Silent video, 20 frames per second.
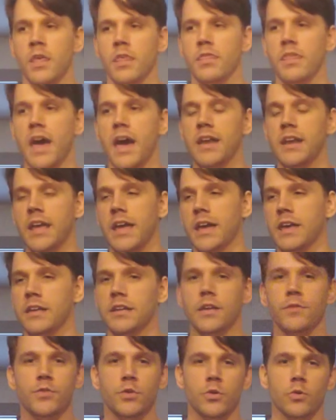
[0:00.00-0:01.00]
That, and
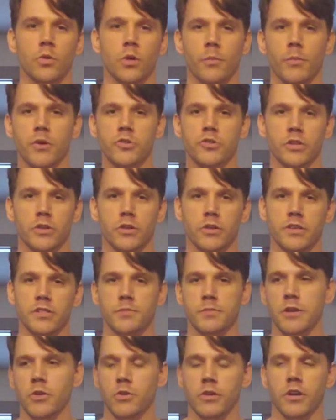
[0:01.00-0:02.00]
if you're a martial
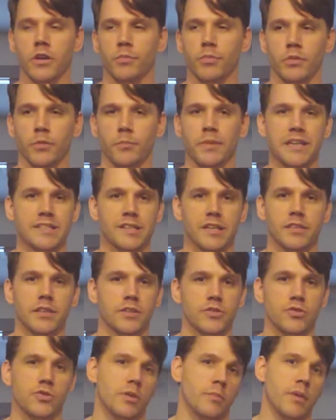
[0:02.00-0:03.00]
artist, here are a couple of basic
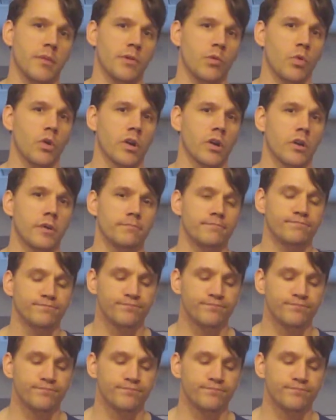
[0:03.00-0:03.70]
things you can maybe work on.